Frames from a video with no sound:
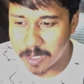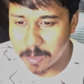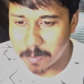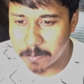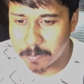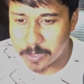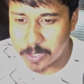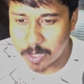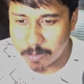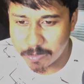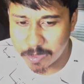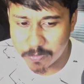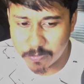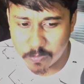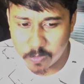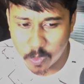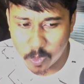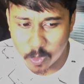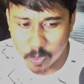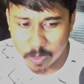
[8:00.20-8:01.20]
bishop
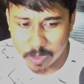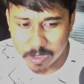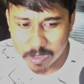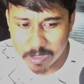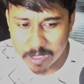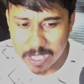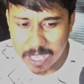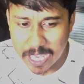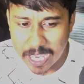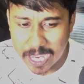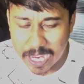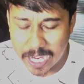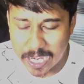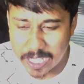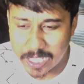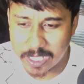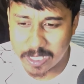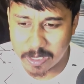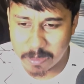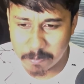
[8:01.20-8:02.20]
f4,
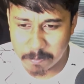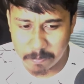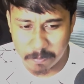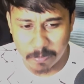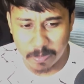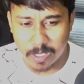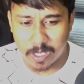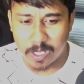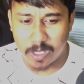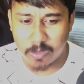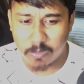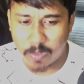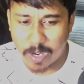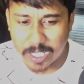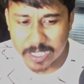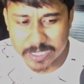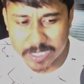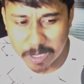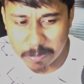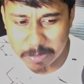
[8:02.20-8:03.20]
and
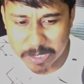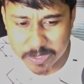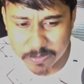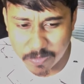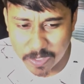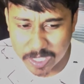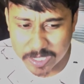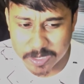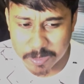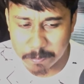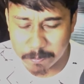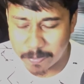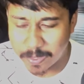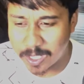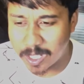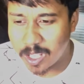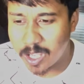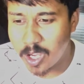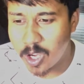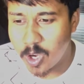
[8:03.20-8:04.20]
white's game is very
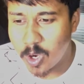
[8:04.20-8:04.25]
simple.